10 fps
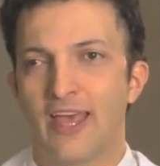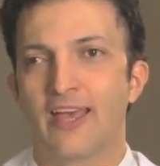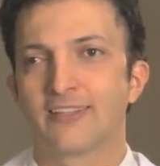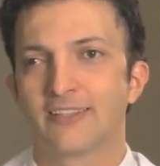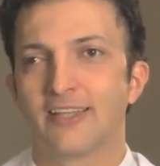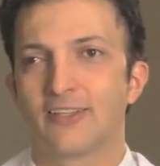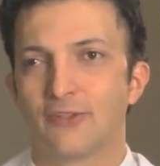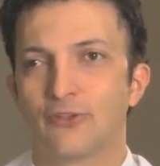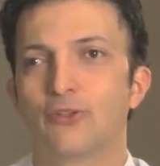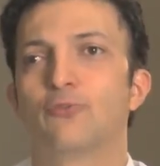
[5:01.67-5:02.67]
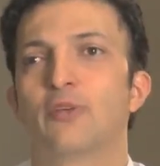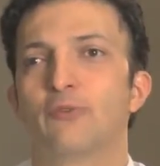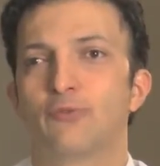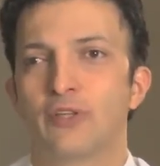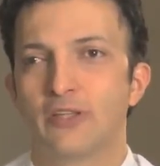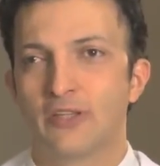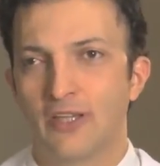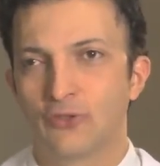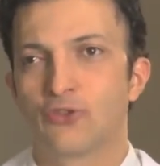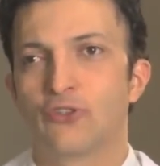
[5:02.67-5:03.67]
that to be
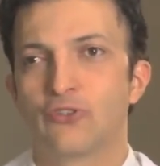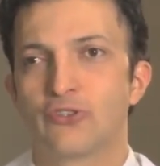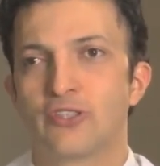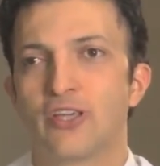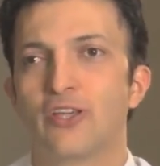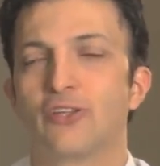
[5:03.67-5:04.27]
reintroduced